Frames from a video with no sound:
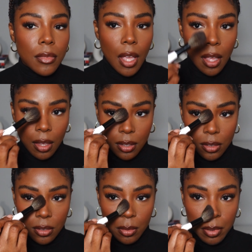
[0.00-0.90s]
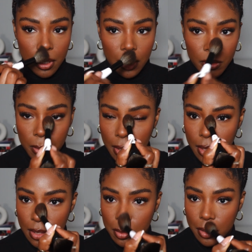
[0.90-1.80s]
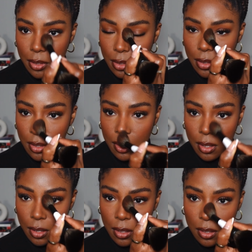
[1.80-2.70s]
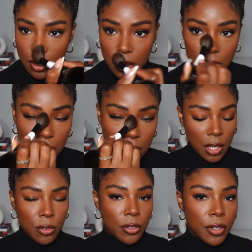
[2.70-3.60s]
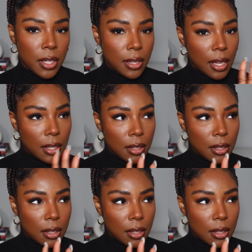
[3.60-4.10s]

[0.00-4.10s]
I literally put it everywhere at this point. If you're feeling like a